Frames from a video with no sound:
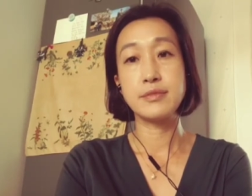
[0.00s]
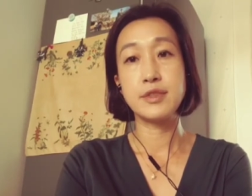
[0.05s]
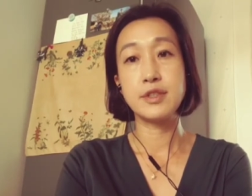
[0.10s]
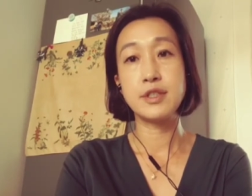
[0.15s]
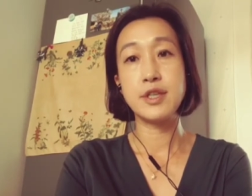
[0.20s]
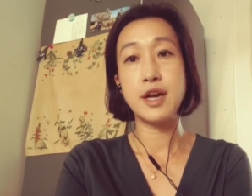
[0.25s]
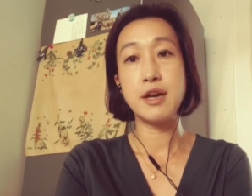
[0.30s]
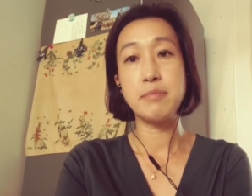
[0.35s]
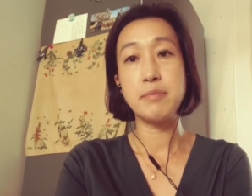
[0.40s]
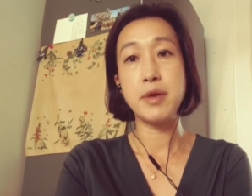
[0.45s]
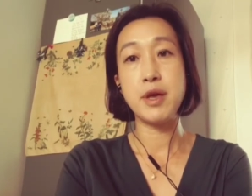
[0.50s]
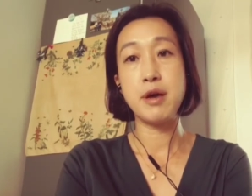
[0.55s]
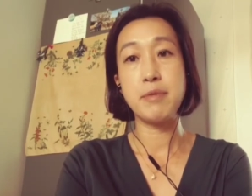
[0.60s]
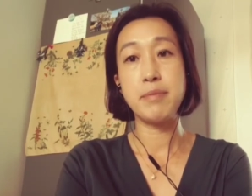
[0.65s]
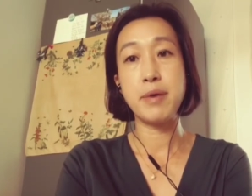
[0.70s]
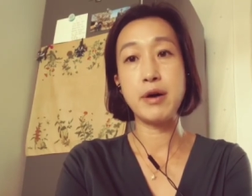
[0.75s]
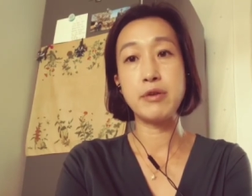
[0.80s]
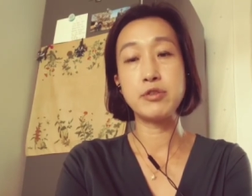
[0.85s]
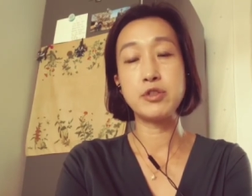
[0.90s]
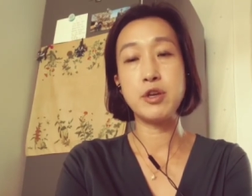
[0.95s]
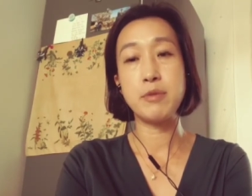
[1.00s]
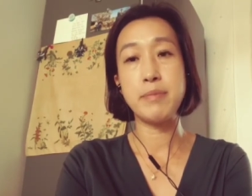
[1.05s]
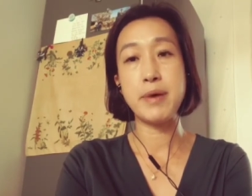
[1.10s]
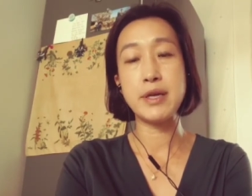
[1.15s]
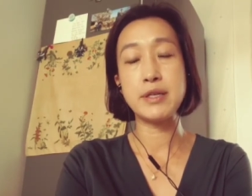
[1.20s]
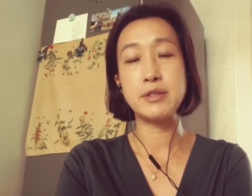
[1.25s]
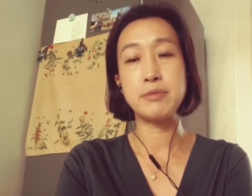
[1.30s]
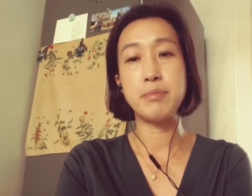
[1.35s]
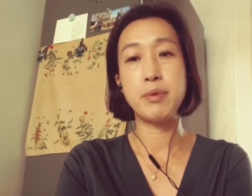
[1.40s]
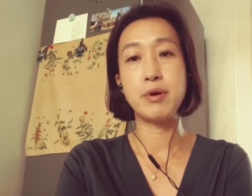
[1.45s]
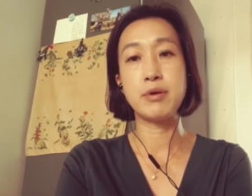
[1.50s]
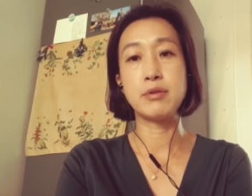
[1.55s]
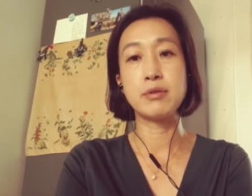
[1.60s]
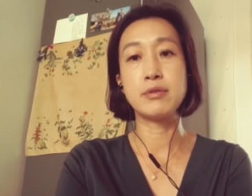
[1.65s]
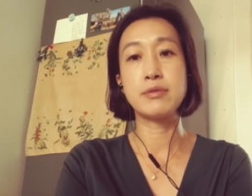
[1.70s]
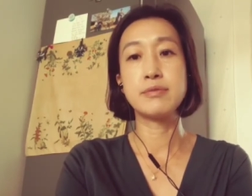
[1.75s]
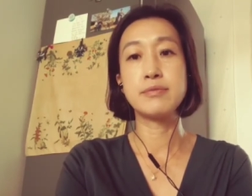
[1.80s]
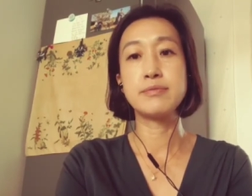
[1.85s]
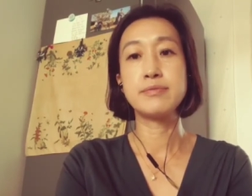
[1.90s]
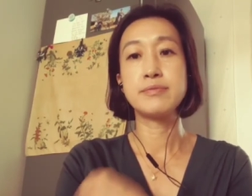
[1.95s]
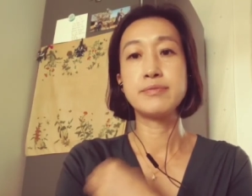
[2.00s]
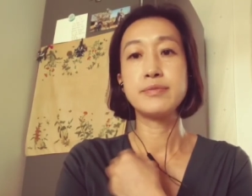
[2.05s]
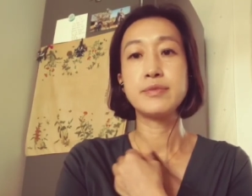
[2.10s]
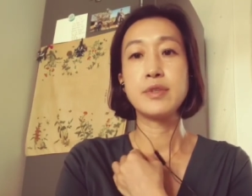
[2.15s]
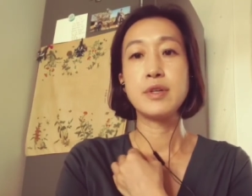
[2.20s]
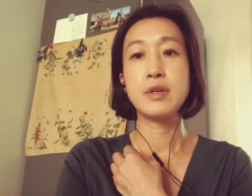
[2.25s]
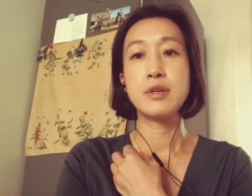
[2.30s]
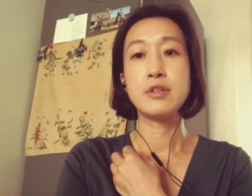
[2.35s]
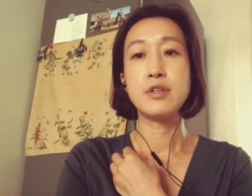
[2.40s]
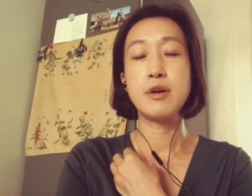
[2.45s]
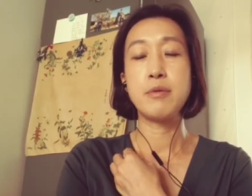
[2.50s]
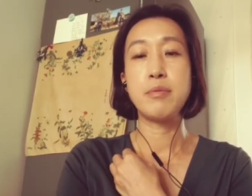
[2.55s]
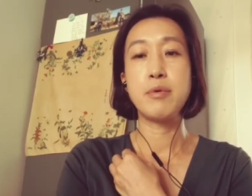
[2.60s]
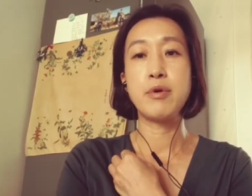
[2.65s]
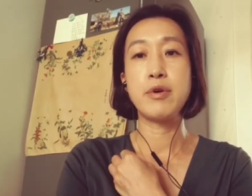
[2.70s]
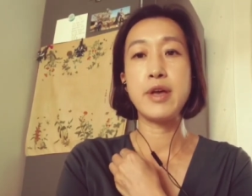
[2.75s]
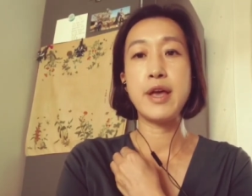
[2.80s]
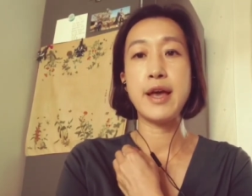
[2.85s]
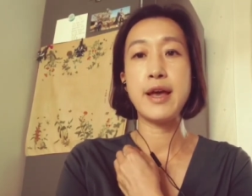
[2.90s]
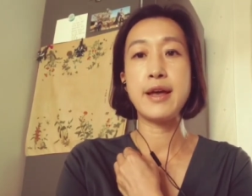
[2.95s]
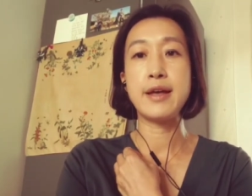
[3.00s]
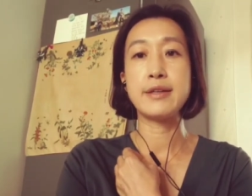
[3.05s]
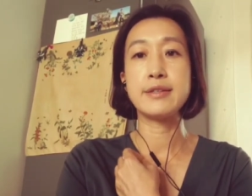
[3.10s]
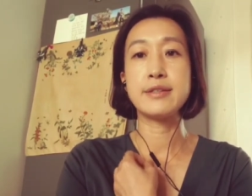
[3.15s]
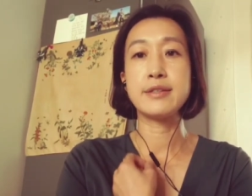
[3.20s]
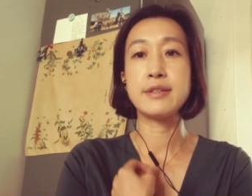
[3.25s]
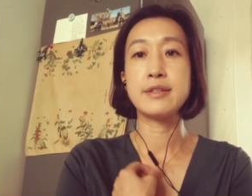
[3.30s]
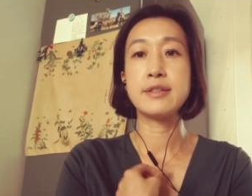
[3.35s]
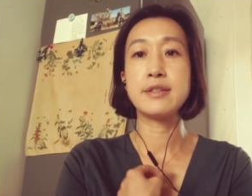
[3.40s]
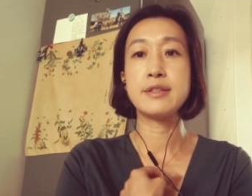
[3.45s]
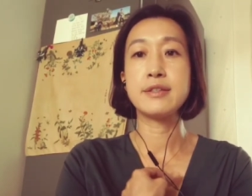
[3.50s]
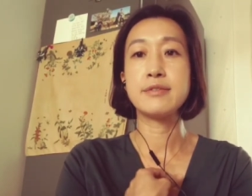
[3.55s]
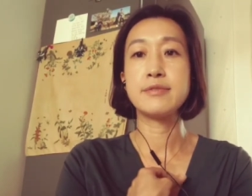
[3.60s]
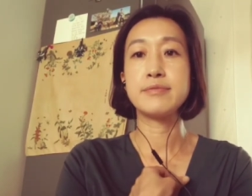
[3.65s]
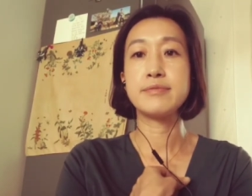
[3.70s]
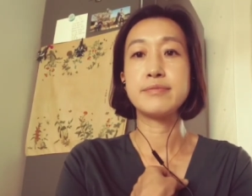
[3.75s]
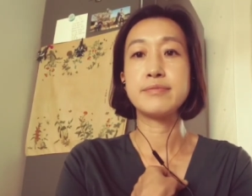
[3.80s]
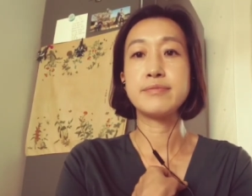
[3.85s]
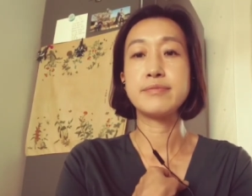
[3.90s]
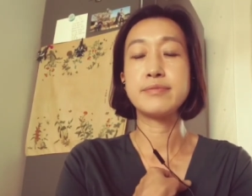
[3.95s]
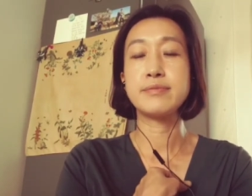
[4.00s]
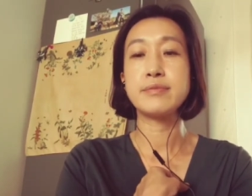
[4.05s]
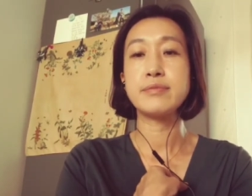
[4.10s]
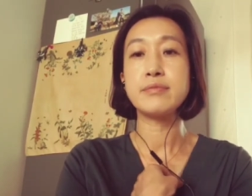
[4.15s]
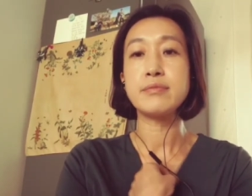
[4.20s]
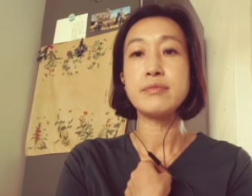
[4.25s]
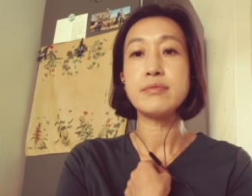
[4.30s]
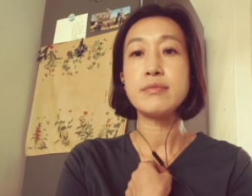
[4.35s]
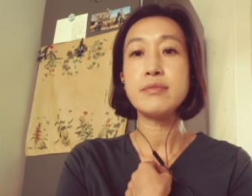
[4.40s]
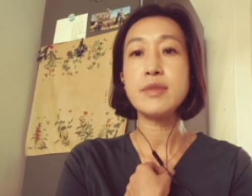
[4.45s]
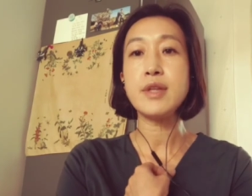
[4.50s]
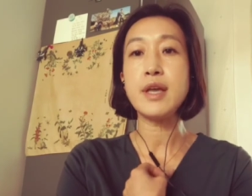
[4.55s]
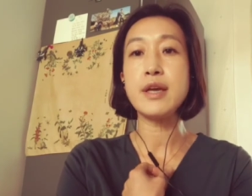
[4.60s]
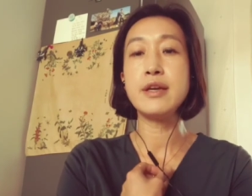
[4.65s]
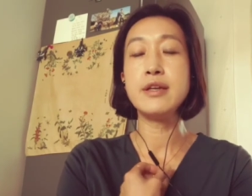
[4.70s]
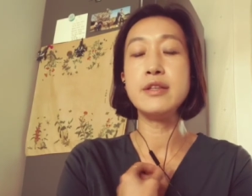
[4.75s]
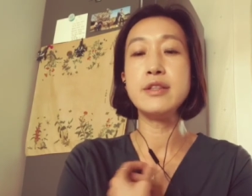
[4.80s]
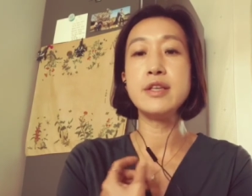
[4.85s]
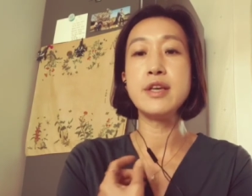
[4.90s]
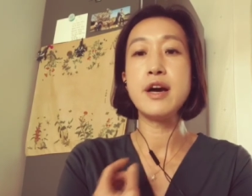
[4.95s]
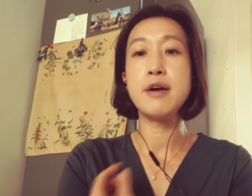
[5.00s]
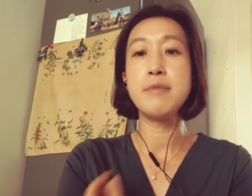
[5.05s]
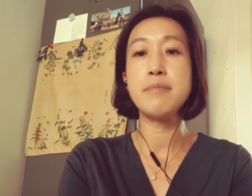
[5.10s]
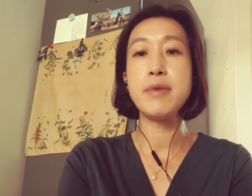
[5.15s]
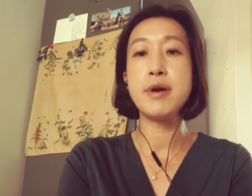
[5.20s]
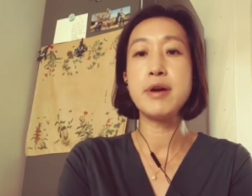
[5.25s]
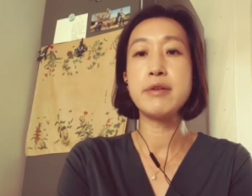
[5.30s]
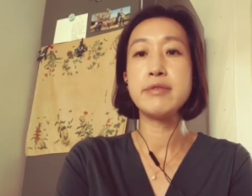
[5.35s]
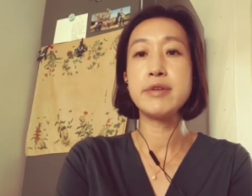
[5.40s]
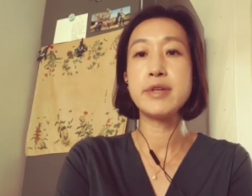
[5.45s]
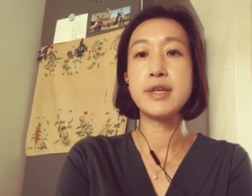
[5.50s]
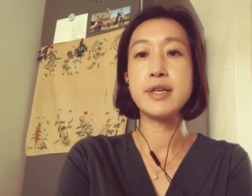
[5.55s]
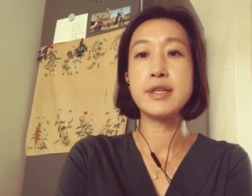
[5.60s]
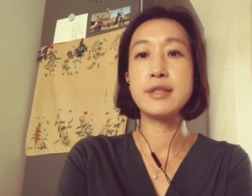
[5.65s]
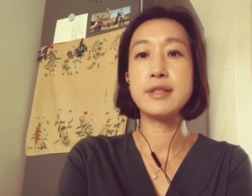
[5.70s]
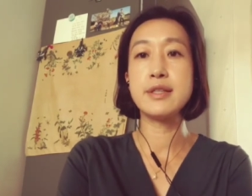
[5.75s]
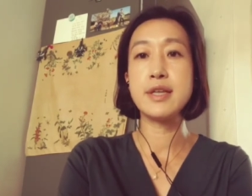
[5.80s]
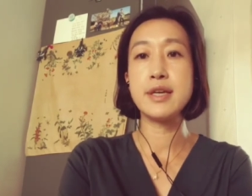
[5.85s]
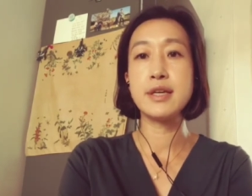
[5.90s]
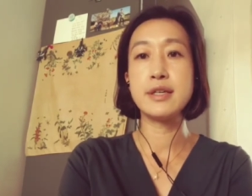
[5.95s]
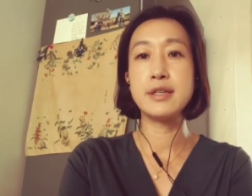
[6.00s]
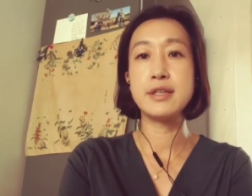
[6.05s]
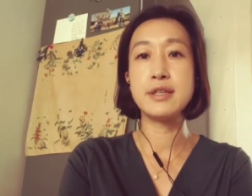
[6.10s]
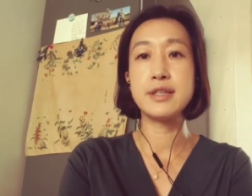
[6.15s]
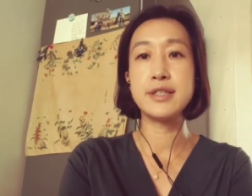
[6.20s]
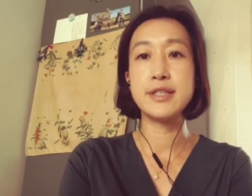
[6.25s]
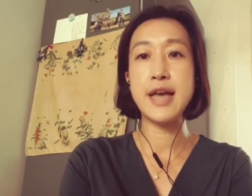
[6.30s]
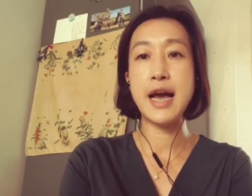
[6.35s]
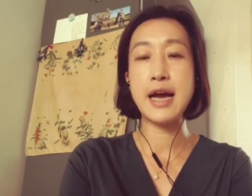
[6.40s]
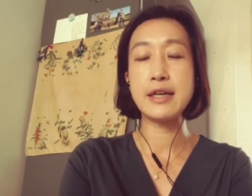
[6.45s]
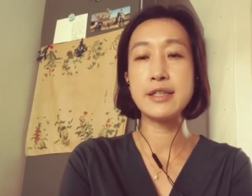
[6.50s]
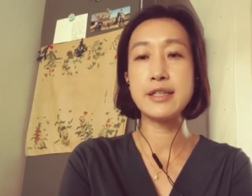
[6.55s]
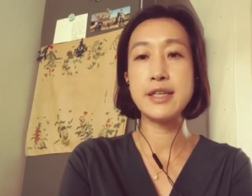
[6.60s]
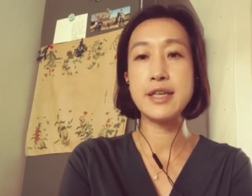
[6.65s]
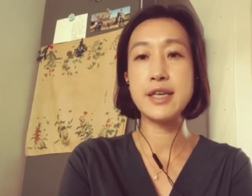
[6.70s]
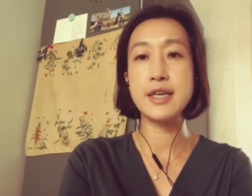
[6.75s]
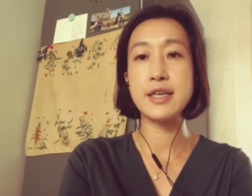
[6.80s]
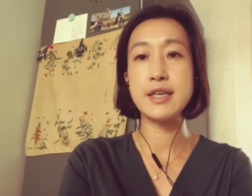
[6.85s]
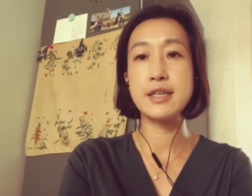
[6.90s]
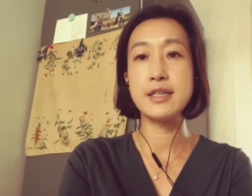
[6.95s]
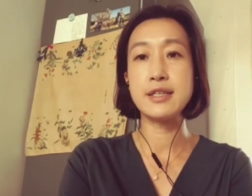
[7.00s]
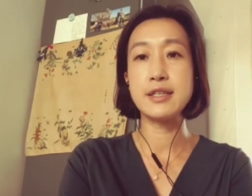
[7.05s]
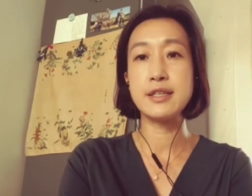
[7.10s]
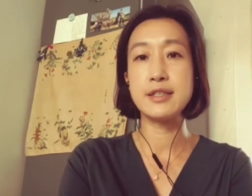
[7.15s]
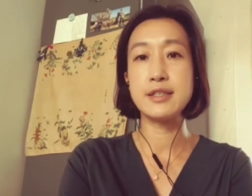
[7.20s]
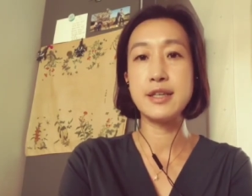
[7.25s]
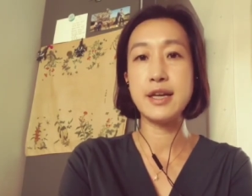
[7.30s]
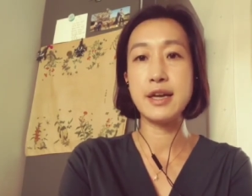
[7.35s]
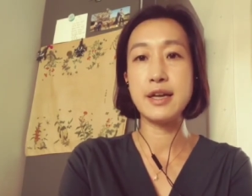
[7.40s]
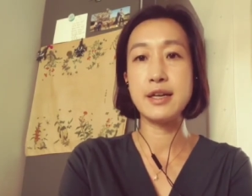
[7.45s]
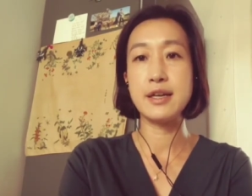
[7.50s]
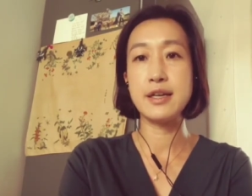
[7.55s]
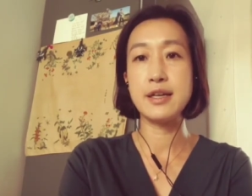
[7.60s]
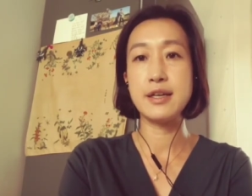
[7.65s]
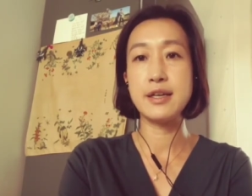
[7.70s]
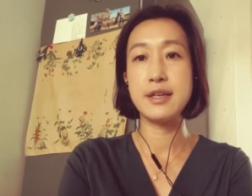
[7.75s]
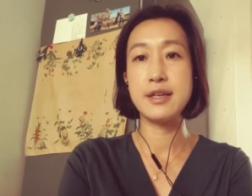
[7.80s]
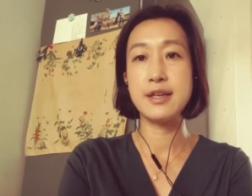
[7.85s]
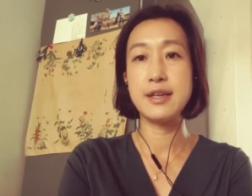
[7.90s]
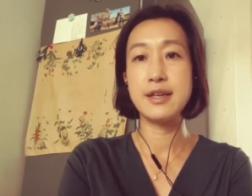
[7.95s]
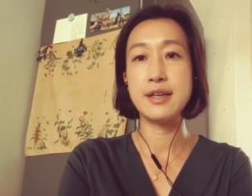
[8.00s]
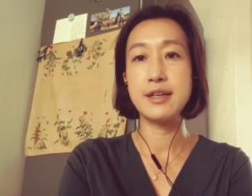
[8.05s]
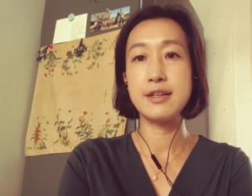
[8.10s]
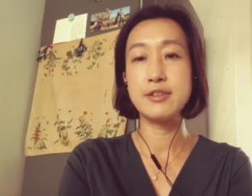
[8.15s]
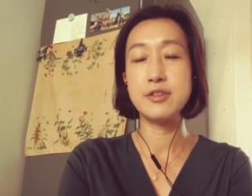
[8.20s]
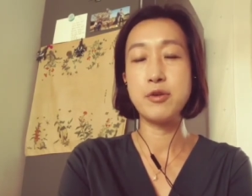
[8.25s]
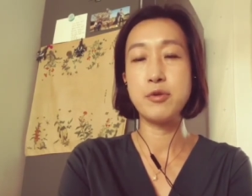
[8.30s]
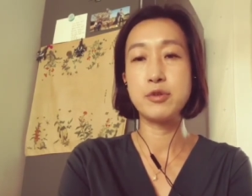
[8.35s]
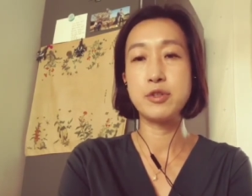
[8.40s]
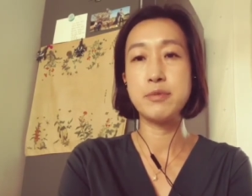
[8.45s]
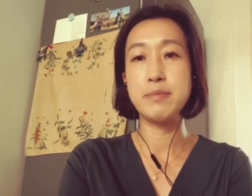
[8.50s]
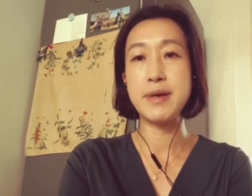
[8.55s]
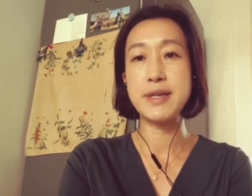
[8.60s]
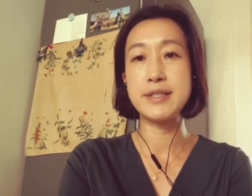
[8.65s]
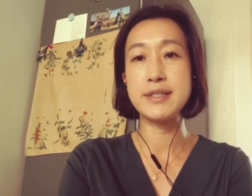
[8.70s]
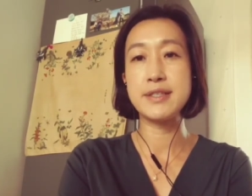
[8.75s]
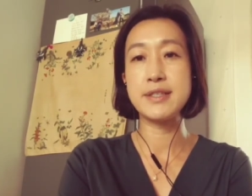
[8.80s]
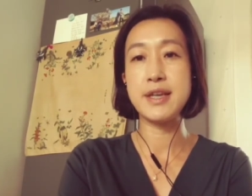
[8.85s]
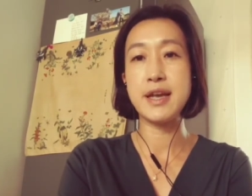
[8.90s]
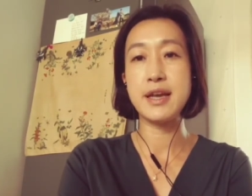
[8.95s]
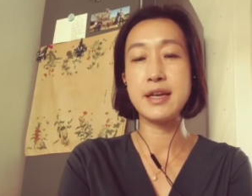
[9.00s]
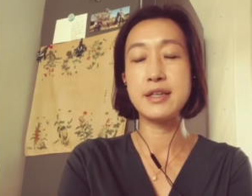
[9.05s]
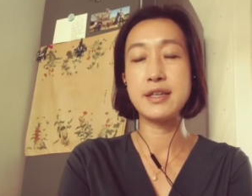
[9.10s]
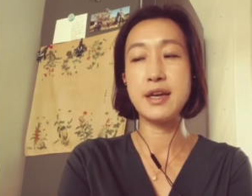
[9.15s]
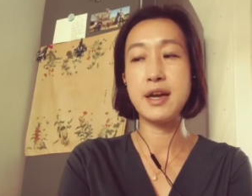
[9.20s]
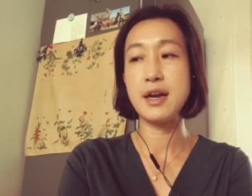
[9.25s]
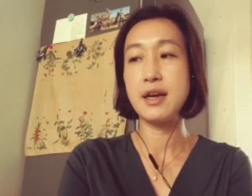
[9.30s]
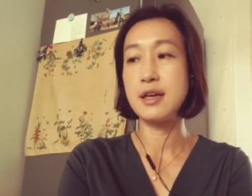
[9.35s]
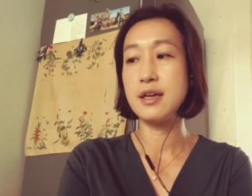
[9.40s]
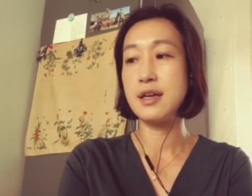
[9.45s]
Tell me about the baseball, the boy asked. In the American League, Yankee, the old man said